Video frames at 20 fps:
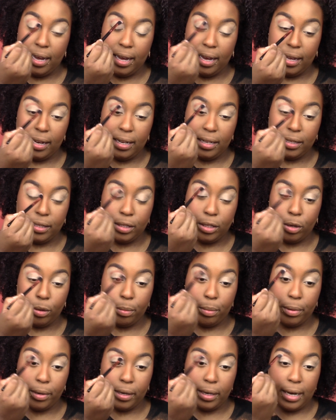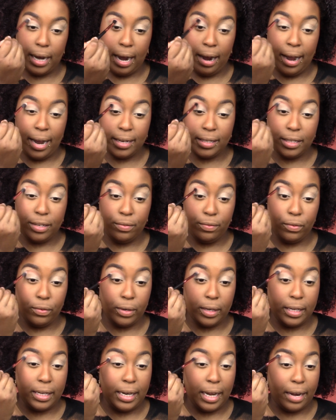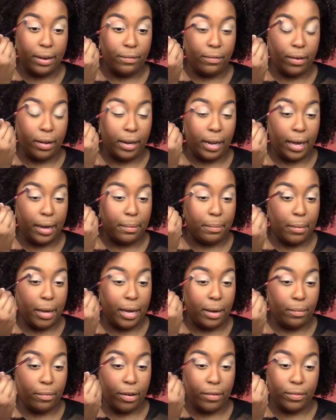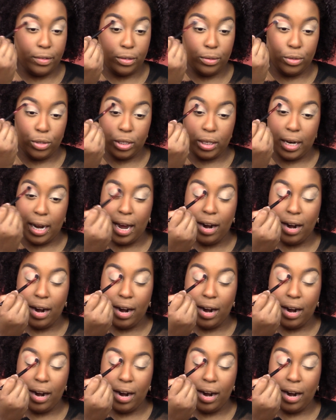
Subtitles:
And it's so pretty. I actually really like Makeup Revolution.